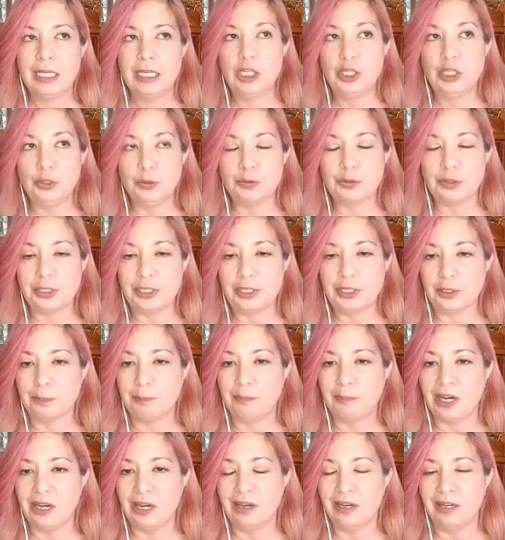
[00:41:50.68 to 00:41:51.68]
a nuclear
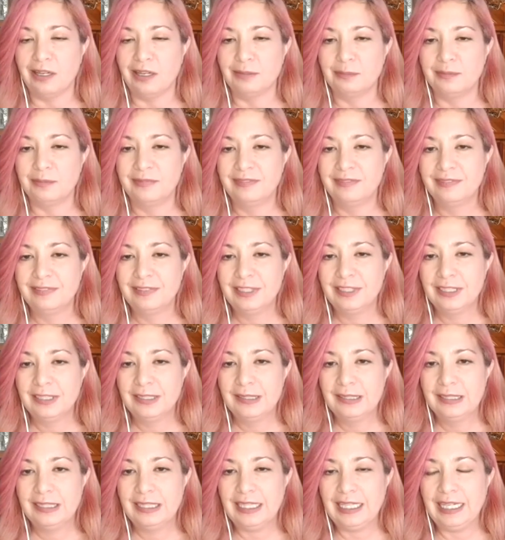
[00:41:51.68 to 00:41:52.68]
bomb,
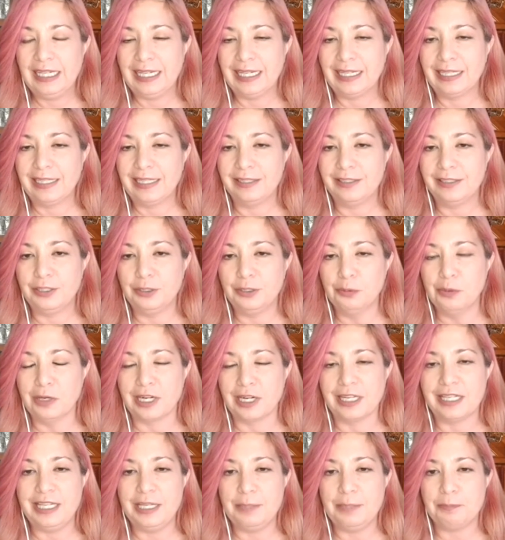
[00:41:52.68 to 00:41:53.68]
and you
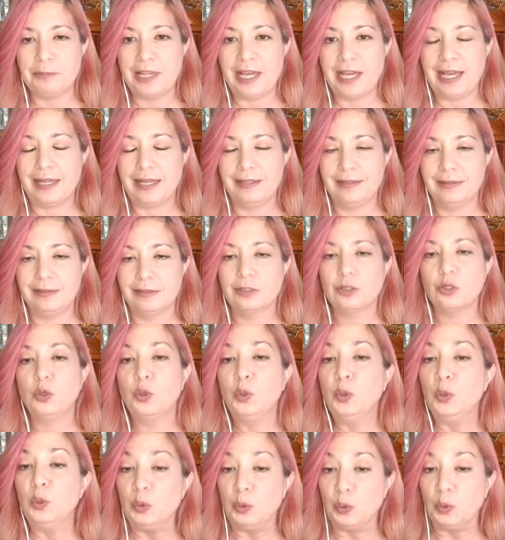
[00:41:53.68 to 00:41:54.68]
want to keep that
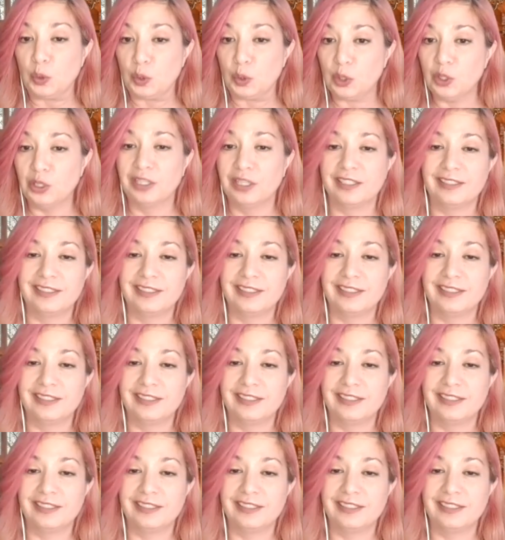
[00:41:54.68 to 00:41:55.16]
cool.